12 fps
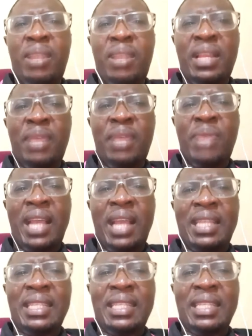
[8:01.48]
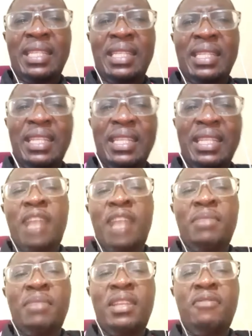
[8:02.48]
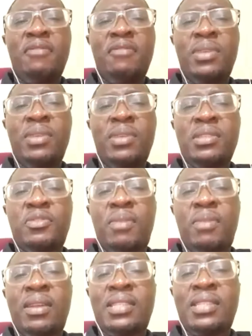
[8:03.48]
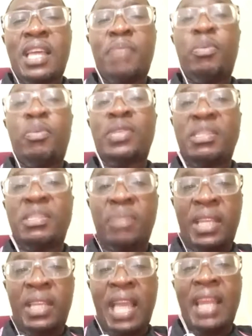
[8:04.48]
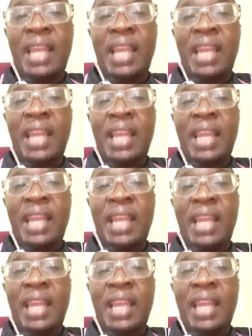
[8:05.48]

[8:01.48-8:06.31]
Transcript: that we are getting this penalty? There had been influences from outside, possibly, allegedly.